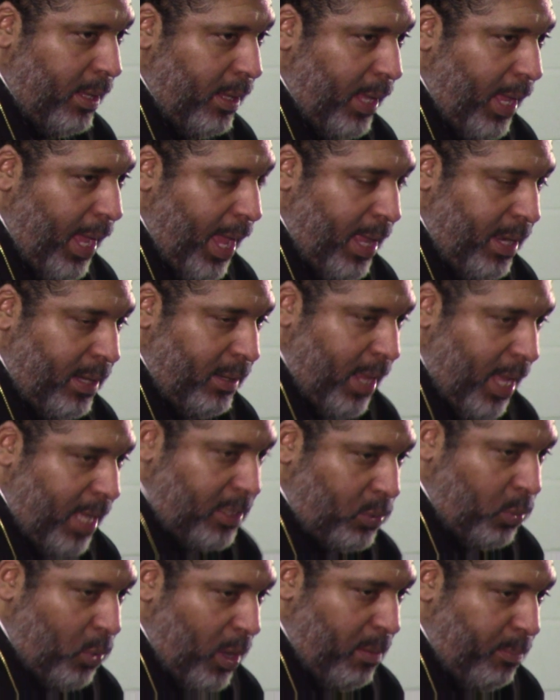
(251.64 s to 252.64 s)
And
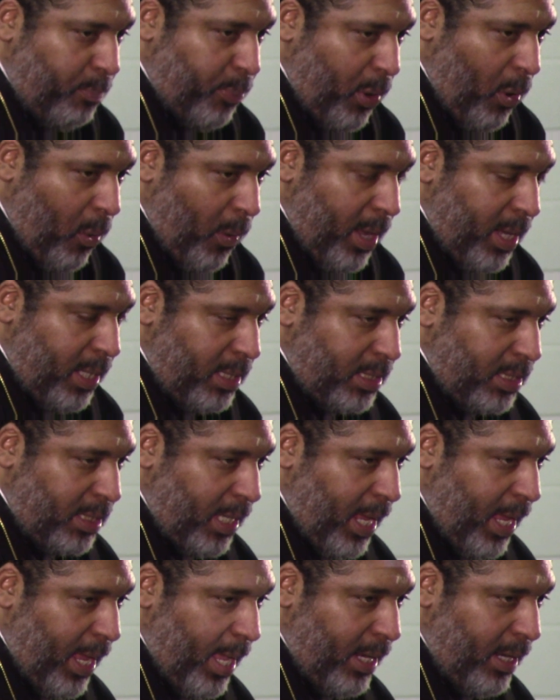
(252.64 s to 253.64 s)
as one poet
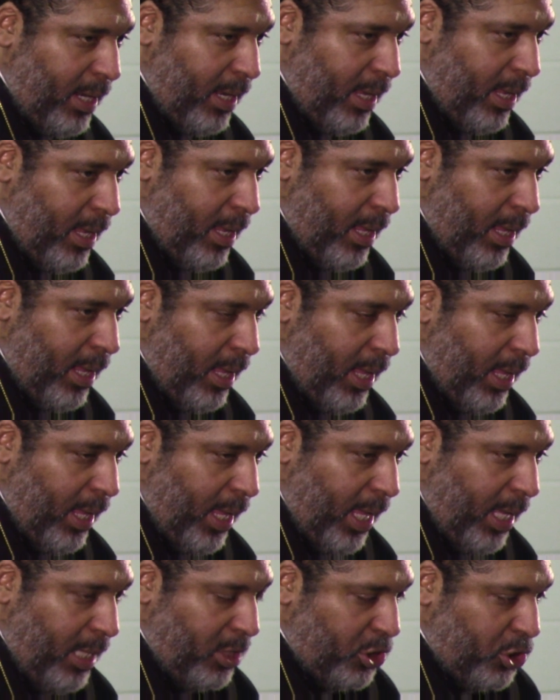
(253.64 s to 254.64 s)
said,
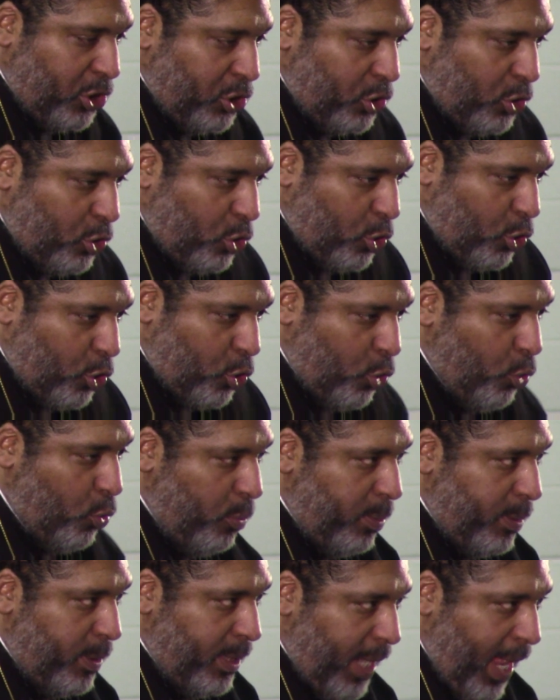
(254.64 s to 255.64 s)
He
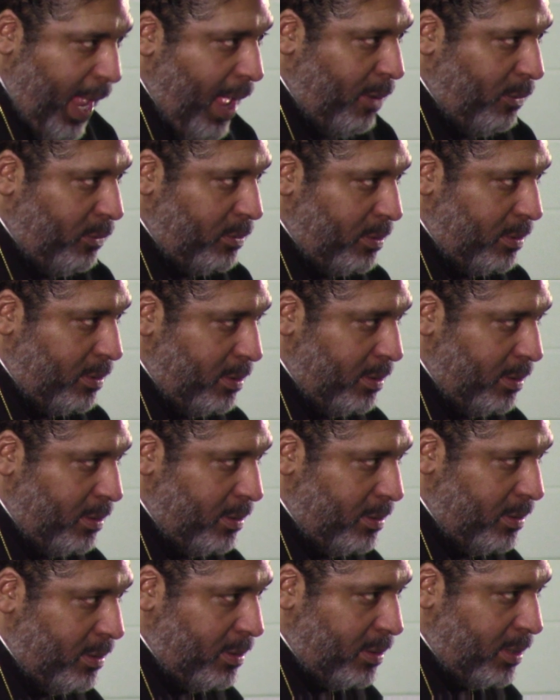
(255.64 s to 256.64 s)
scooped
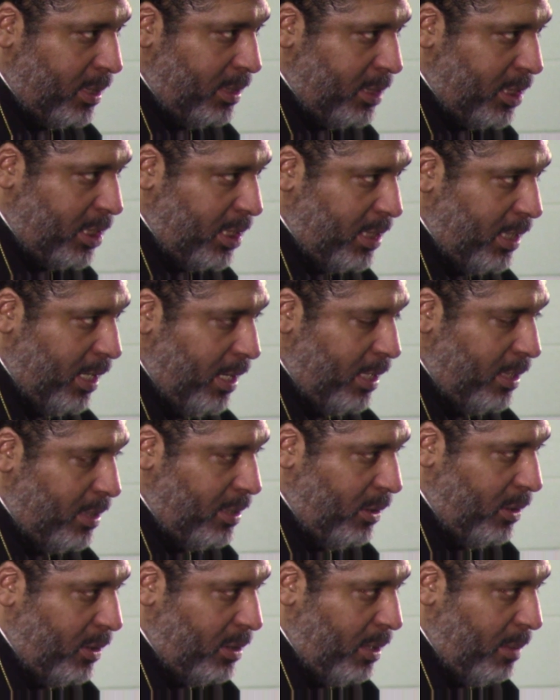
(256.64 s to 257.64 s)
out
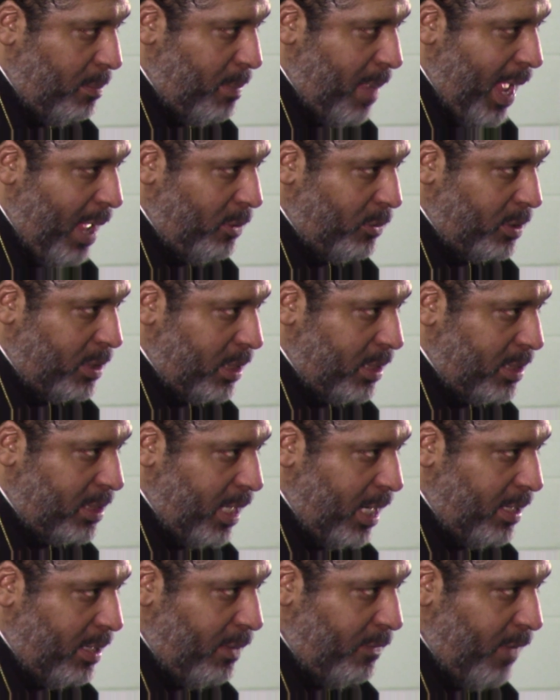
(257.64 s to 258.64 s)
the mountains
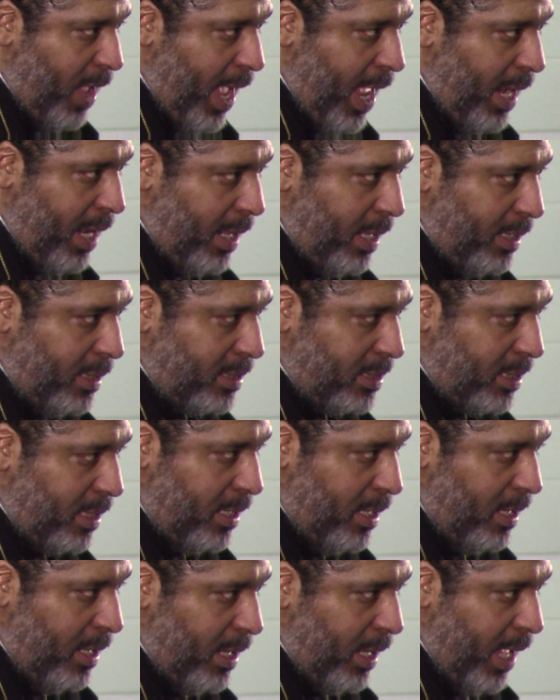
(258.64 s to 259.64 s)
and the
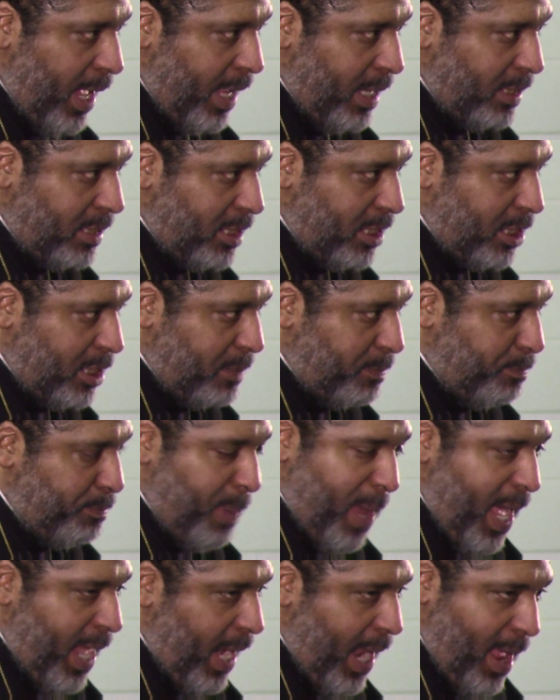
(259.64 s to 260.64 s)
valleys and
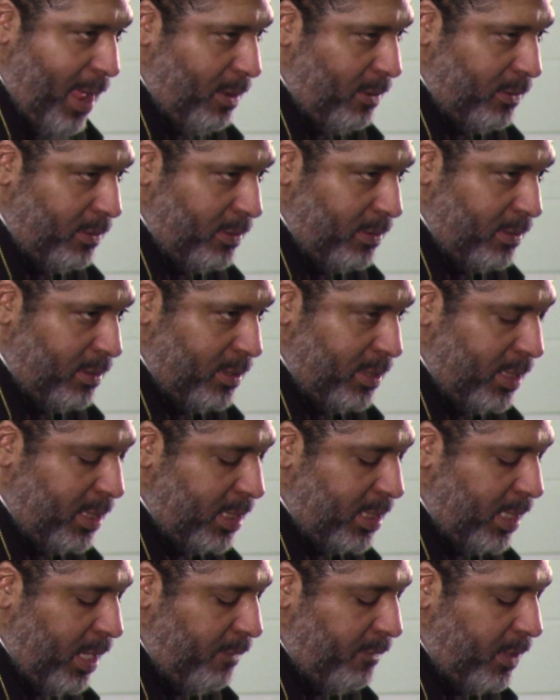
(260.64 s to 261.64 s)
spat out the
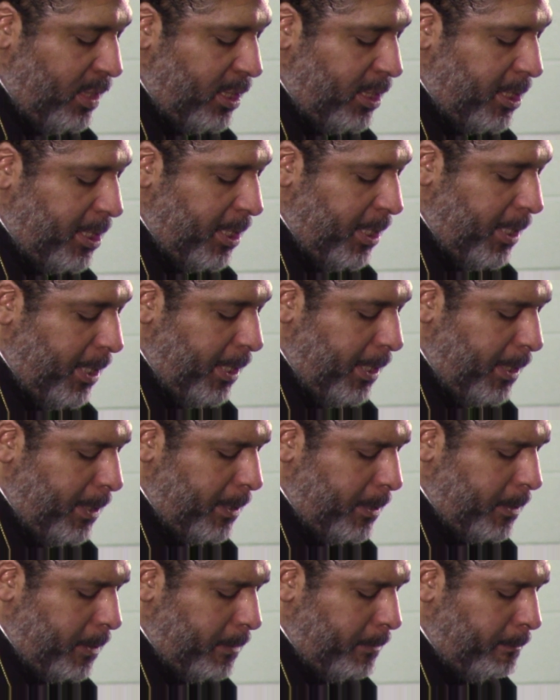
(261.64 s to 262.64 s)
7
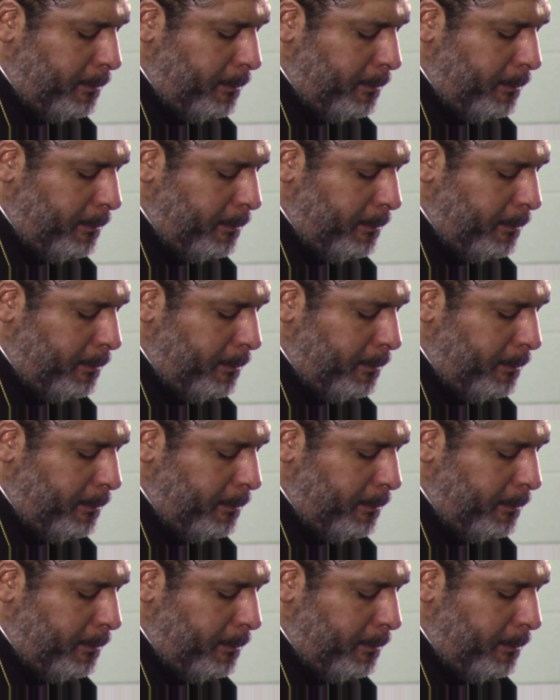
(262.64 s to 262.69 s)
seas.